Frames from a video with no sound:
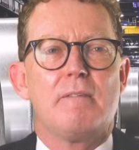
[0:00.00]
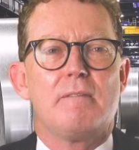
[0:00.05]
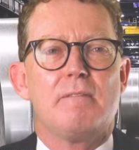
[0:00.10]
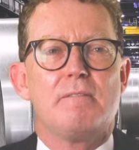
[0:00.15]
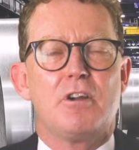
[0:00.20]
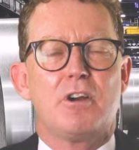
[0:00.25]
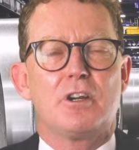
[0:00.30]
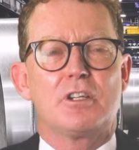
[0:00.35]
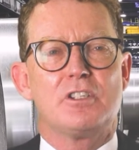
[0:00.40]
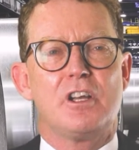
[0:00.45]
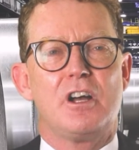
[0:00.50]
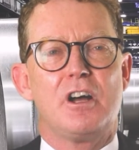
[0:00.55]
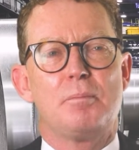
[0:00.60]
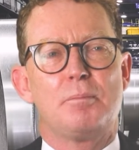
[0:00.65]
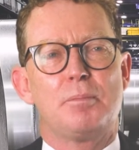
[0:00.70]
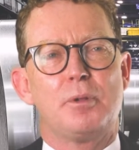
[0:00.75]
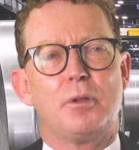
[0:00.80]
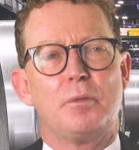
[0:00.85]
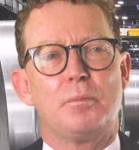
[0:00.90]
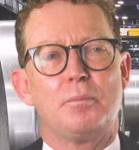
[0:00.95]
For
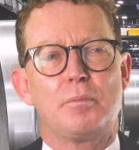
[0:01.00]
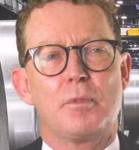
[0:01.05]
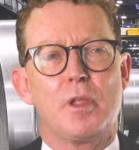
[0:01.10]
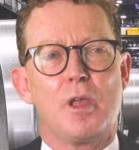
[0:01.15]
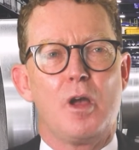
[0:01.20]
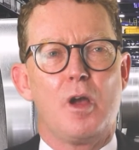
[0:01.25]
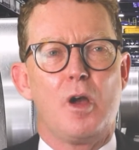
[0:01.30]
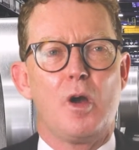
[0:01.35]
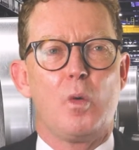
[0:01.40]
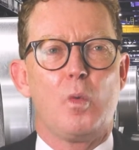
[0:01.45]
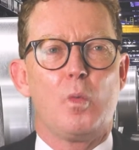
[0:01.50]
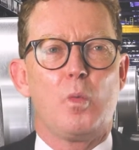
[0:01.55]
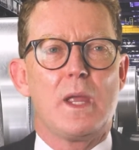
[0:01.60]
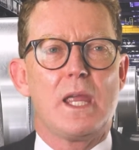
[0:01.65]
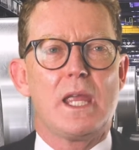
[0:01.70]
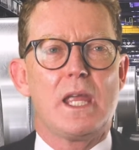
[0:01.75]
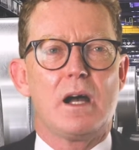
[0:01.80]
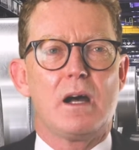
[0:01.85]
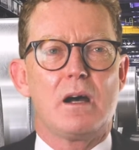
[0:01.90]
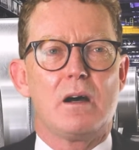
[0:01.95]
example,
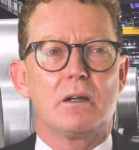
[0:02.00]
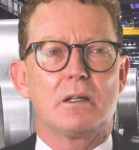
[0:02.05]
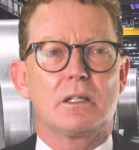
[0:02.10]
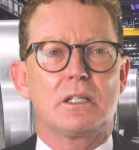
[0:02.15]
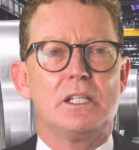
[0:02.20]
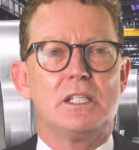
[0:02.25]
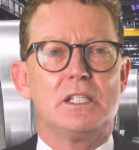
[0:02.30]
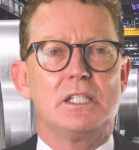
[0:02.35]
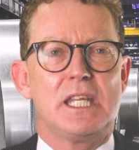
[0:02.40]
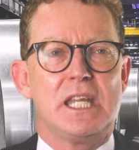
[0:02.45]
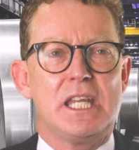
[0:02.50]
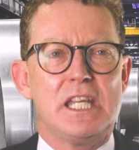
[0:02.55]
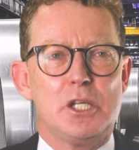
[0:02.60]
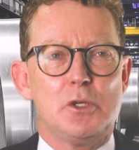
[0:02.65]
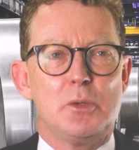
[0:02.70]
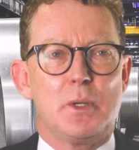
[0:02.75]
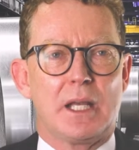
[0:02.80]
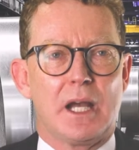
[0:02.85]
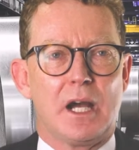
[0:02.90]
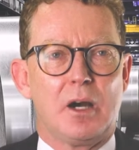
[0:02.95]
we are
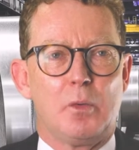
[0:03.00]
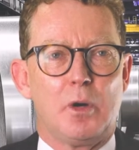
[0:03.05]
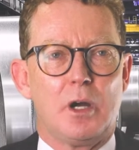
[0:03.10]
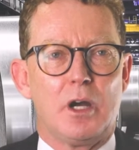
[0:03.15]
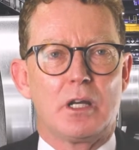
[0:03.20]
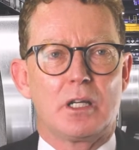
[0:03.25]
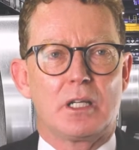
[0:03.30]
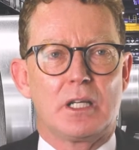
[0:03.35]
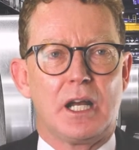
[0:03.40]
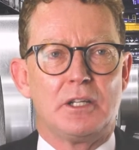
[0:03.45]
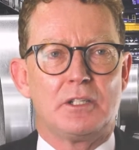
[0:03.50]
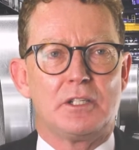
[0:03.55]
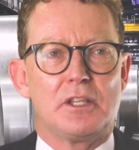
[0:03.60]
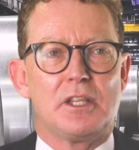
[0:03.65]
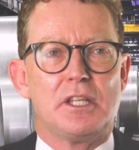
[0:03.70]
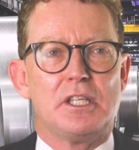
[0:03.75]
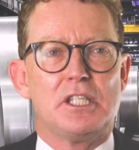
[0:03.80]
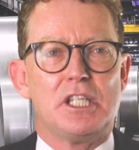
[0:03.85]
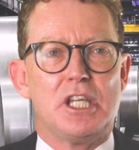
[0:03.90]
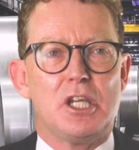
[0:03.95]
continuing our work under
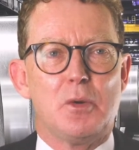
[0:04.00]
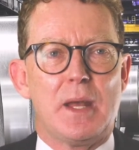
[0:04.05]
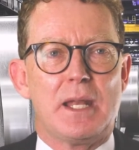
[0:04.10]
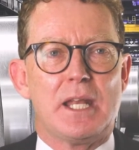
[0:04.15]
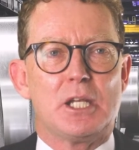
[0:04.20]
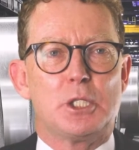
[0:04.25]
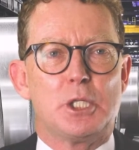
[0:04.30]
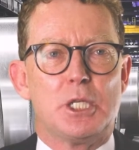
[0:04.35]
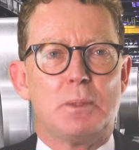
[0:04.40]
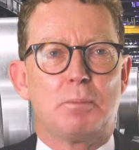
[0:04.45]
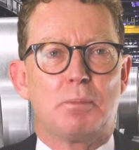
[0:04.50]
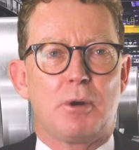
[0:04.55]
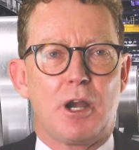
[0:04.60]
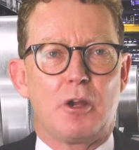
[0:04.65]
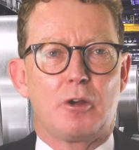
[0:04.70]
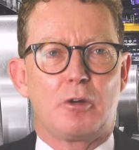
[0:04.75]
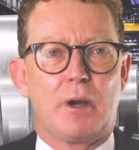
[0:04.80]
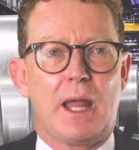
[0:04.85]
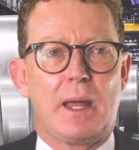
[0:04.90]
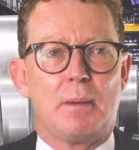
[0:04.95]
the new energy
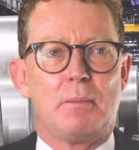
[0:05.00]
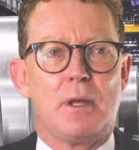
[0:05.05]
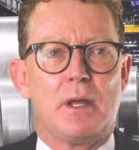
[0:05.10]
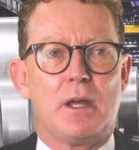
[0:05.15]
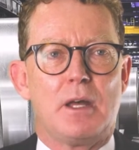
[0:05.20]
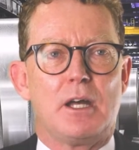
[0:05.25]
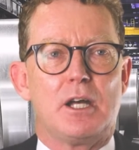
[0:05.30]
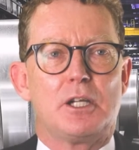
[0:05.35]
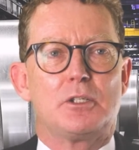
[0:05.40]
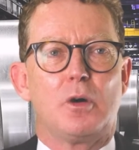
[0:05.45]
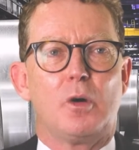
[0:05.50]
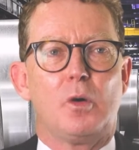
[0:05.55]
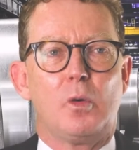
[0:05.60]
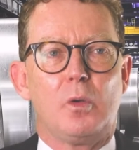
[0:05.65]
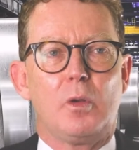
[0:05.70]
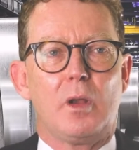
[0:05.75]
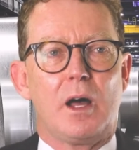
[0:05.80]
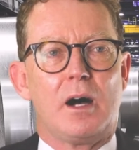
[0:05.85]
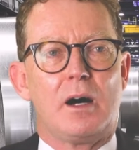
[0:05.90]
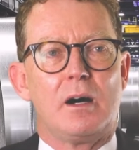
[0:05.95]
programme at
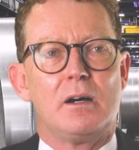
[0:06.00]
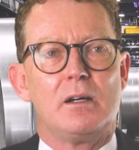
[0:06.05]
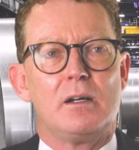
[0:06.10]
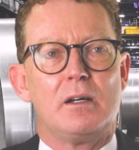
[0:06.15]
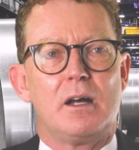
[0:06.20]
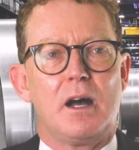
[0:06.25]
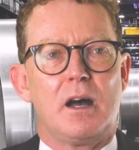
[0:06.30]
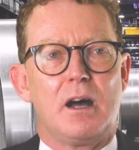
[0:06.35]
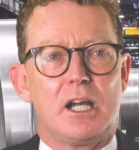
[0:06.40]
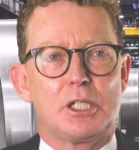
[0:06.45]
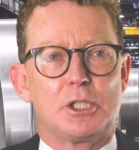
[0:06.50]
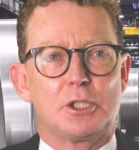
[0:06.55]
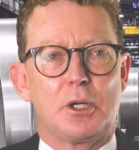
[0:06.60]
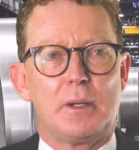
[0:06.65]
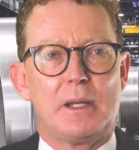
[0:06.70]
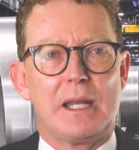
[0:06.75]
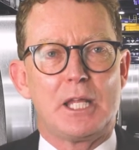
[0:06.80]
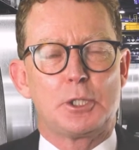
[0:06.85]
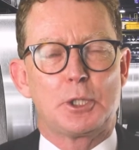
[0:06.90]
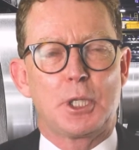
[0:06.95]
all our
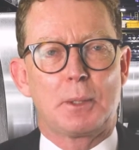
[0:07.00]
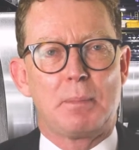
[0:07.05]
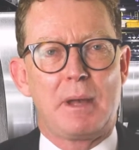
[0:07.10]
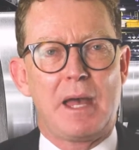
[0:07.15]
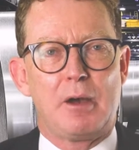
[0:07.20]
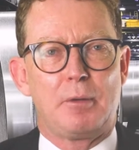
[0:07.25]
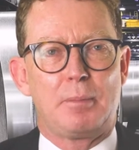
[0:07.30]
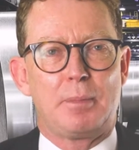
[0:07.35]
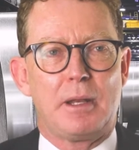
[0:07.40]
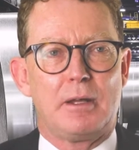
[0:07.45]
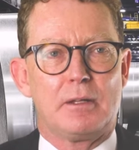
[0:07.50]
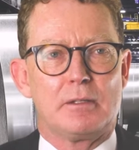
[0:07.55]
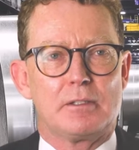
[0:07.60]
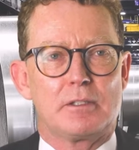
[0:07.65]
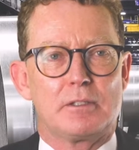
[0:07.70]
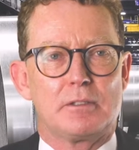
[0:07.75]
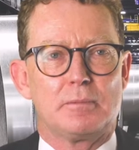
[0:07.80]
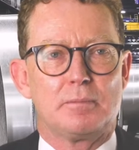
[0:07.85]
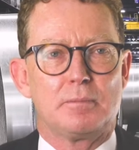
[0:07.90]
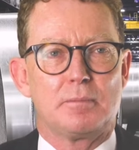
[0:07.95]
hydroelectric power
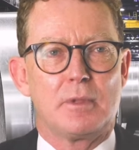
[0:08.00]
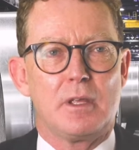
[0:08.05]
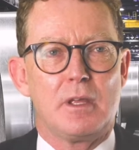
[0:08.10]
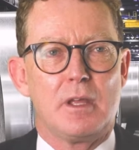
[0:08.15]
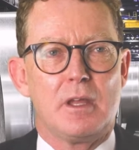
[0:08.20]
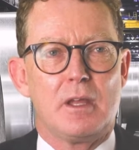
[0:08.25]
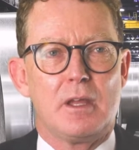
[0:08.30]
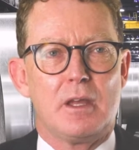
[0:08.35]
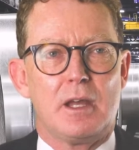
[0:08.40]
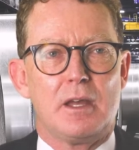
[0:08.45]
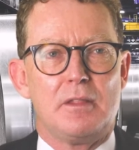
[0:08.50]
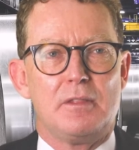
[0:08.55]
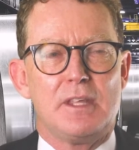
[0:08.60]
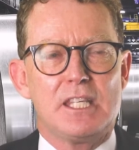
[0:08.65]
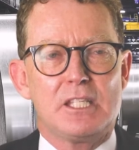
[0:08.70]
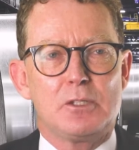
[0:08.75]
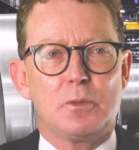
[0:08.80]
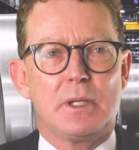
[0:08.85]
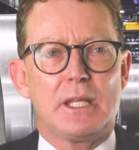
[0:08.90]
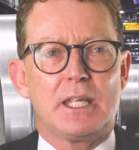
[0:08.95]
plants. And
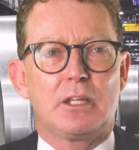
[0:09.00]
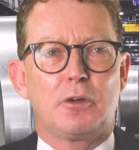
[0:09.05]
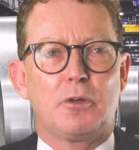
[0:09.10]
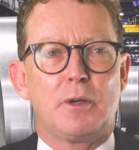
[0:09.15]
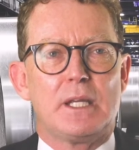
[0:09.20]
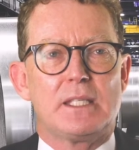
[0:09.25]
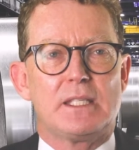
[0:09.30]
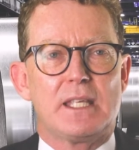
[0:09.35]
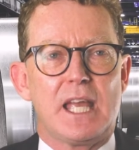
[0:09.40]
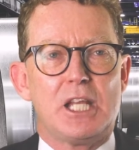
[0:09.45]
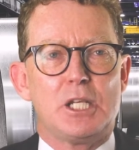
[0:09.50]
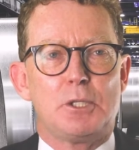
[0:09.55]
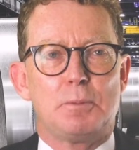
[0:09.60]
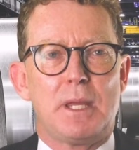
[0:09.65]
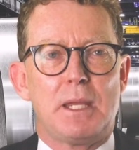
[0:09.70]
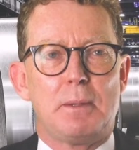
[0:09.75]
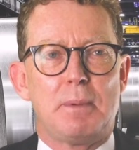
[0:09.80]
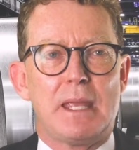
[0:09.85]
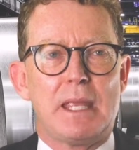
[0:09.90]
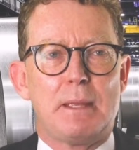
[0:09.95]
this will increase
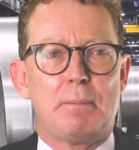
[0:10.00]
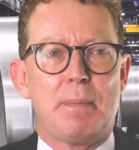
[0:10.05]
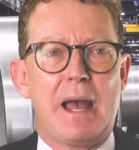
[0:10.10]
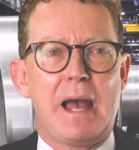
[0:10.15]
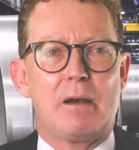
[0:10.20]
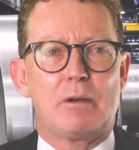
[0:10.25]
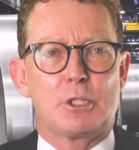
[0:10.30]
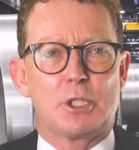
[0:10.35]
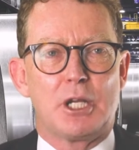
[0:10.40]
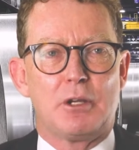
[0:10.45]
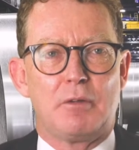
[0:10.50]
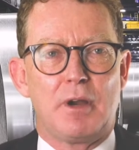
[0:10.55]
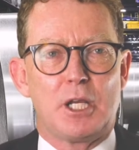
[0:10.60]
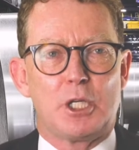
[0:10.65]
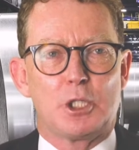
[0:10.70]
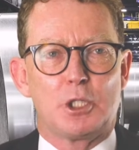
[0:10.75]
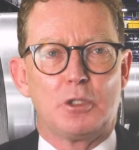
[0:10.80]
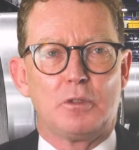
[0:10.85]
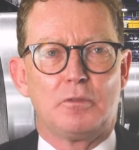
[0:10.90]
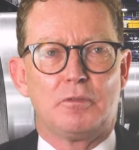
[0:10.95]
HPP power
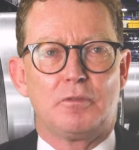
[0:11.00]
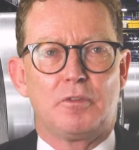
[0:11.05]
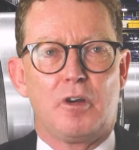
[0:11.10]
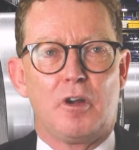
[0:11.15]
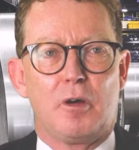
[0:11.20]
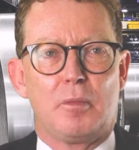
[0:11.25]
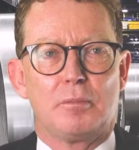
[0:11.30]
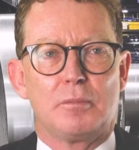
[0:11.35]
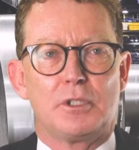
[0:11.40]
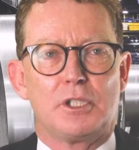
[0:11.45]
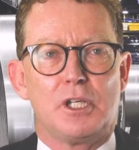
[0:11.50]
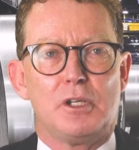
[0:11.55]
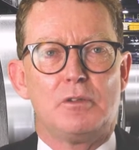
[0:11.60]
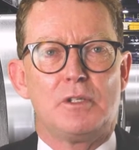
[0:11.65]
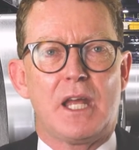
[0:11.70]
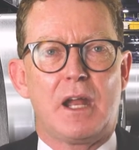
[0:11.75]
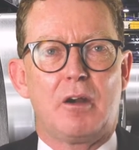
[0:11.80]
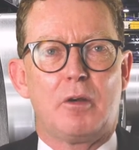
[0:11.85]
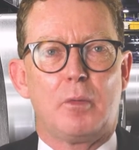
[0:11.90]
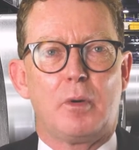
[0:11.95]
generation from 2
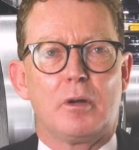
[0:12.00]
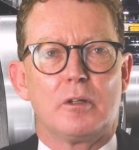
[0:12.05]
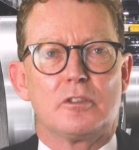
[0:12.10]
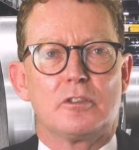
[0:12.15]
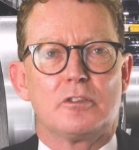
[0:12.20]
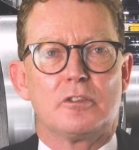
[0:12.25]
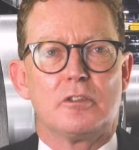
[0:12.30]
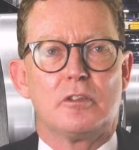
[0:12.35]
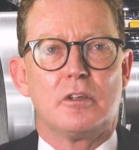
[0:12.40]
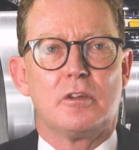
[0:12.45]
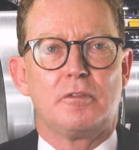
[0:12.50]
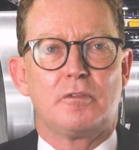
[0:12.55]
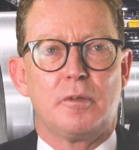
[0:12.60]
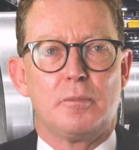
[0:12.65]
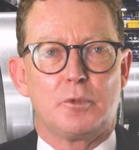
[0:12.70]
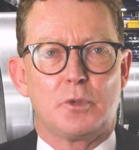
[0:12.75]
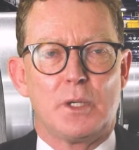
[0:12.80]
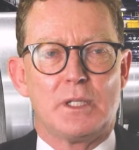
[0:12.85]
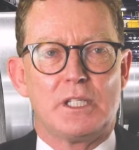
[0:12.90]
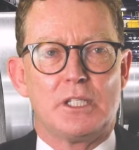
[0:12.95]
terawatts
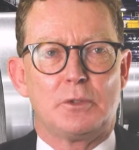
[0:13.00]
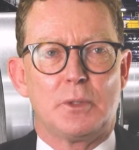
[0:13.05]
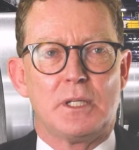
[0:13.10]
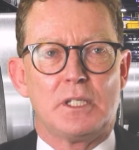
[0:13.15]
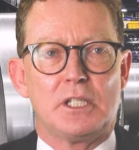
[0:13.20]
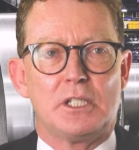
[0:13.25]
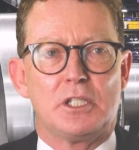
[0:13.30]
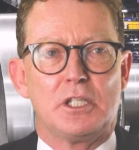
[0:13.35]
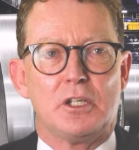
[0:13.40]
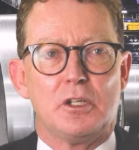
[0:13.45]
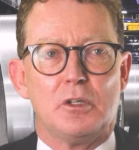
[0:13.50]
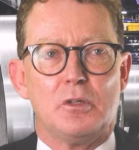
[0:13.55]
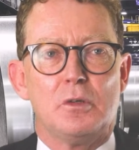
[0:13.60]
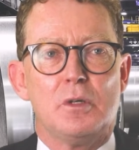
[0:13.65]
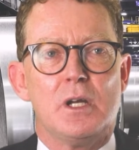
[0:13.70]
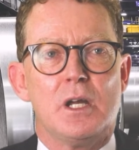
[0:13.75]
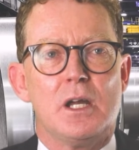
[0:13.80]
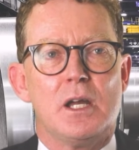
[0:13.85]
from 2022